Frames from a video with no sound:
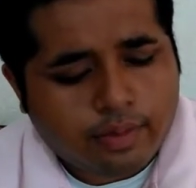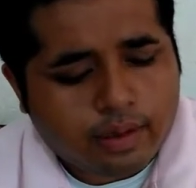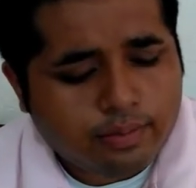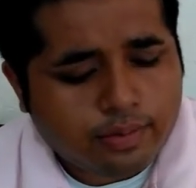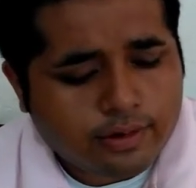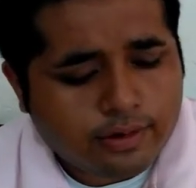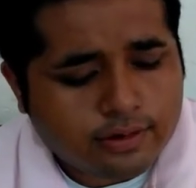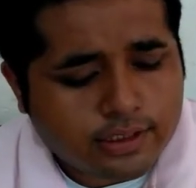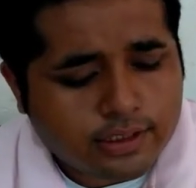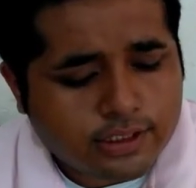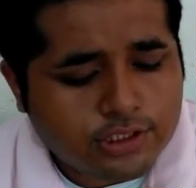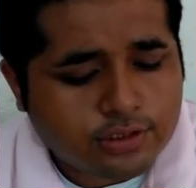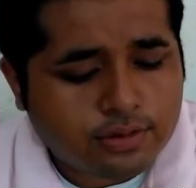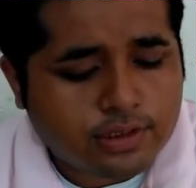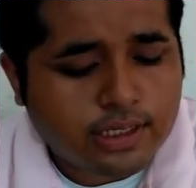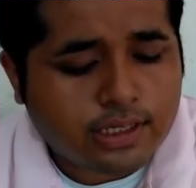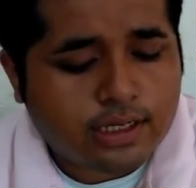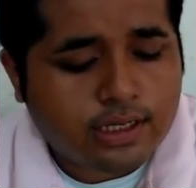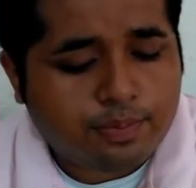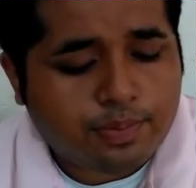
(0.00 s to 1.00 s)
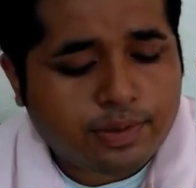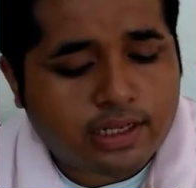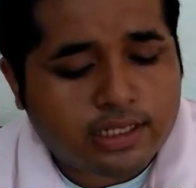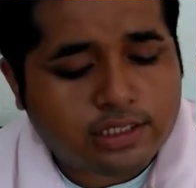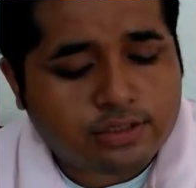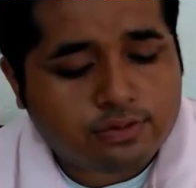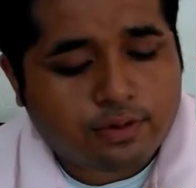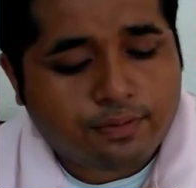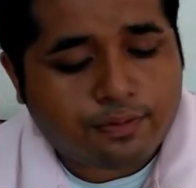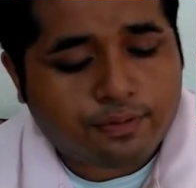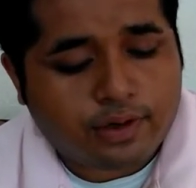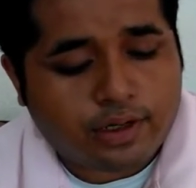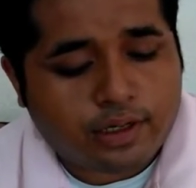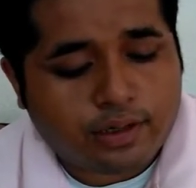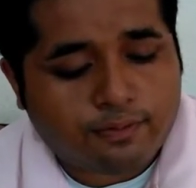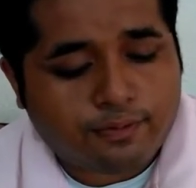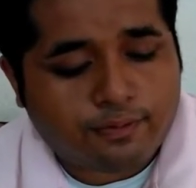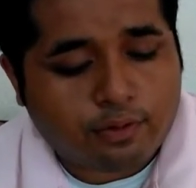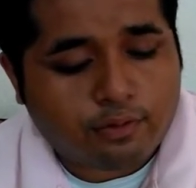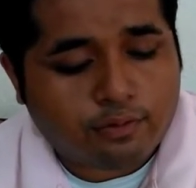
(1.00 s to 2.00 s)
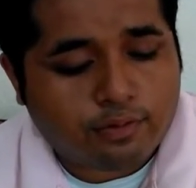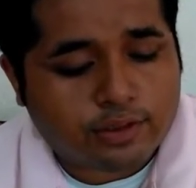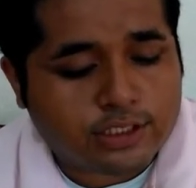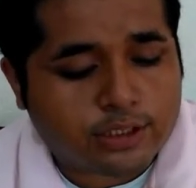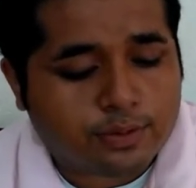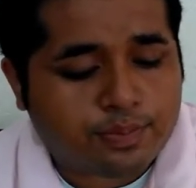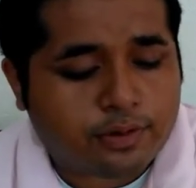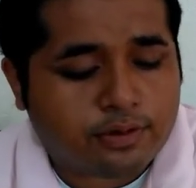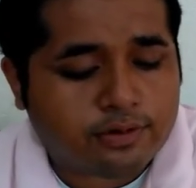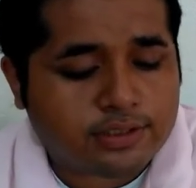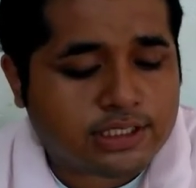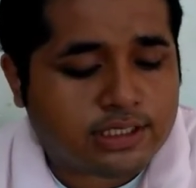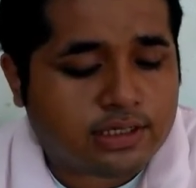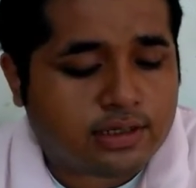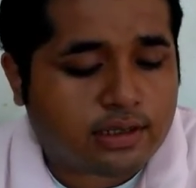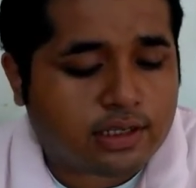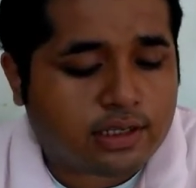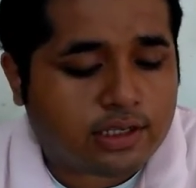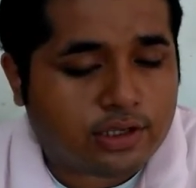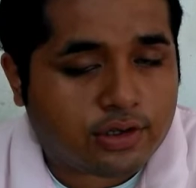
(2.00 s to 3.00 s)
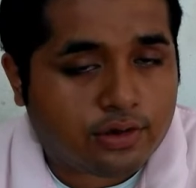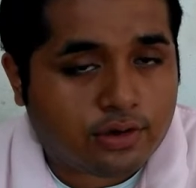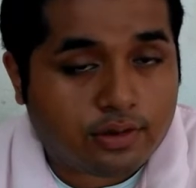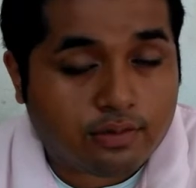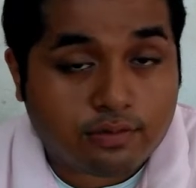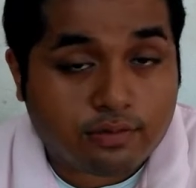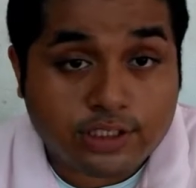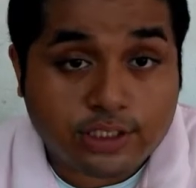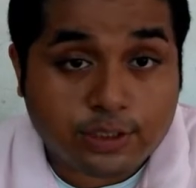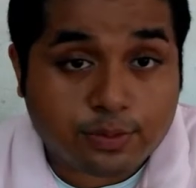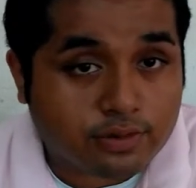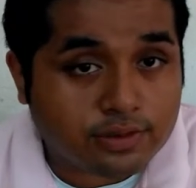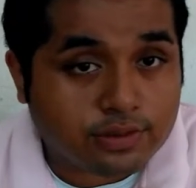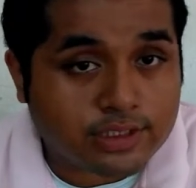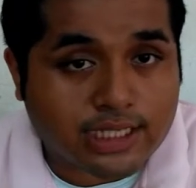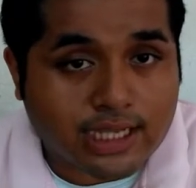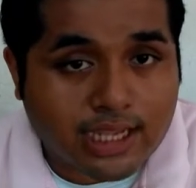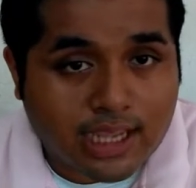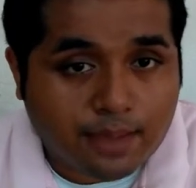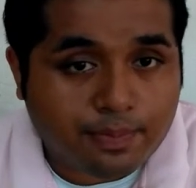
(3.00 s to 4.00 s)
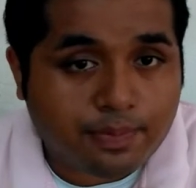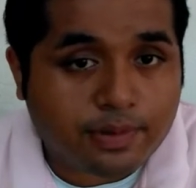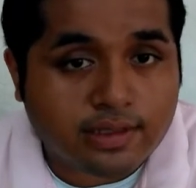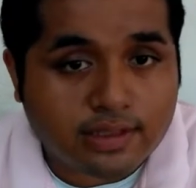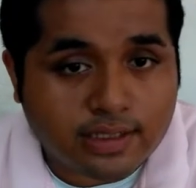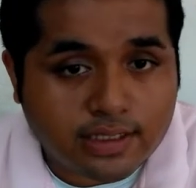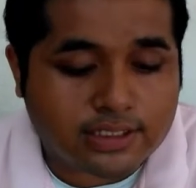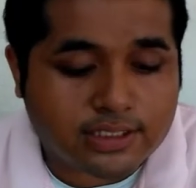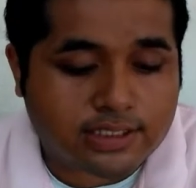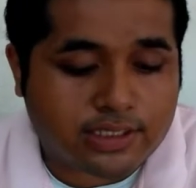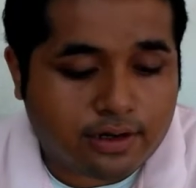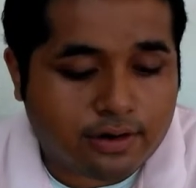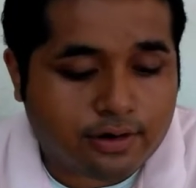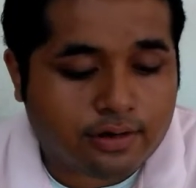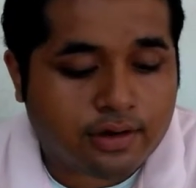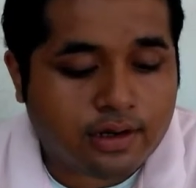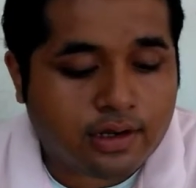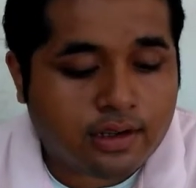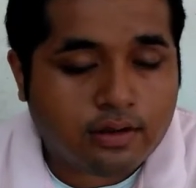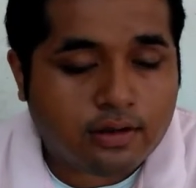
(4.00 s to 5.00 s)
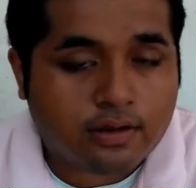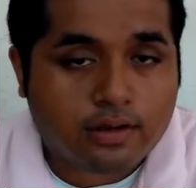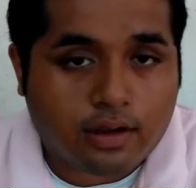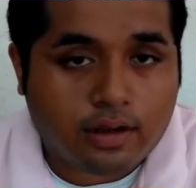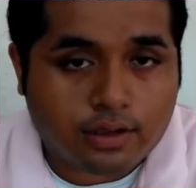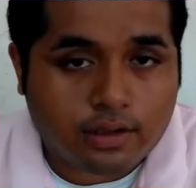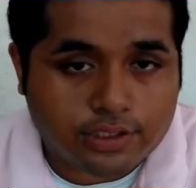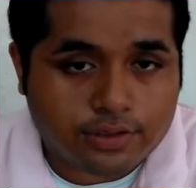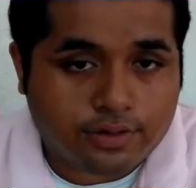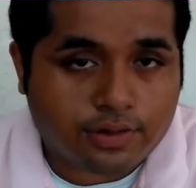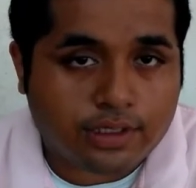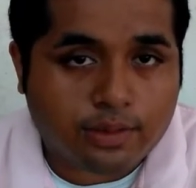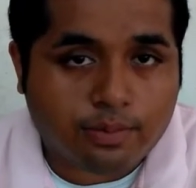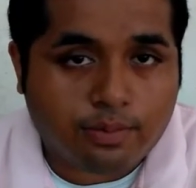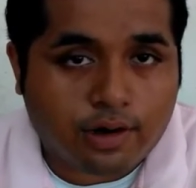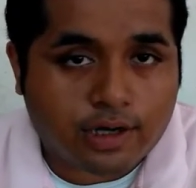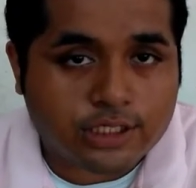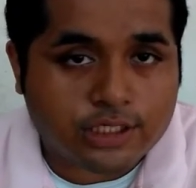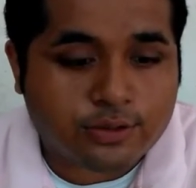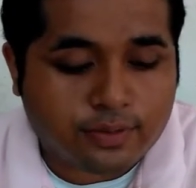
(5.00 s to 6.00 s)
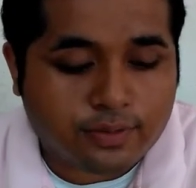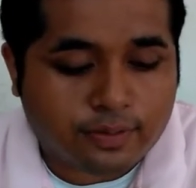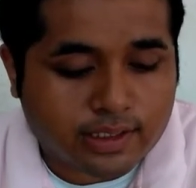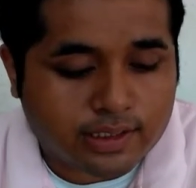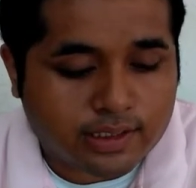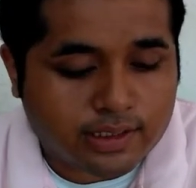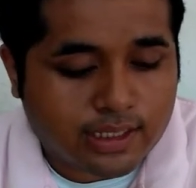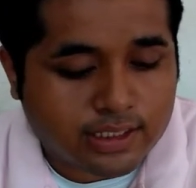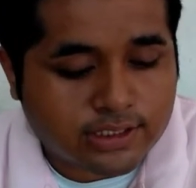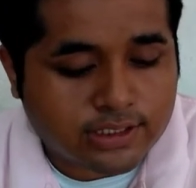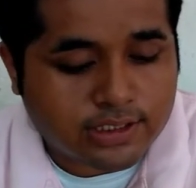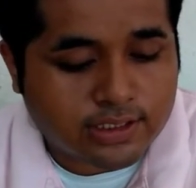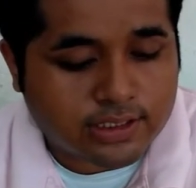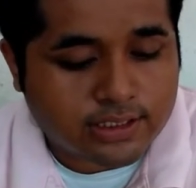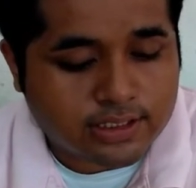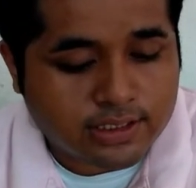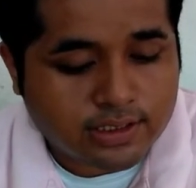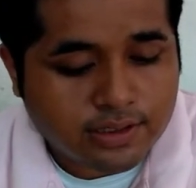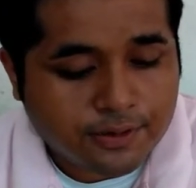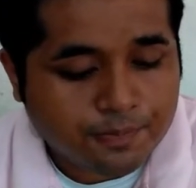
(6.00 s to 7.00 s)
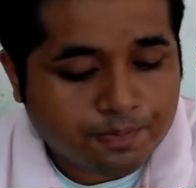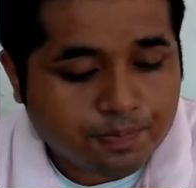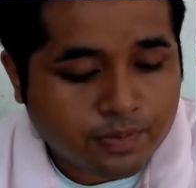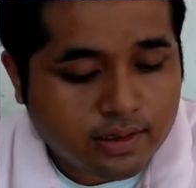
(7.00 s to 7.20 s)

Remember, the Chuuk independence referendum vote was supposed to was supposed to happen this year during the March 5th elections.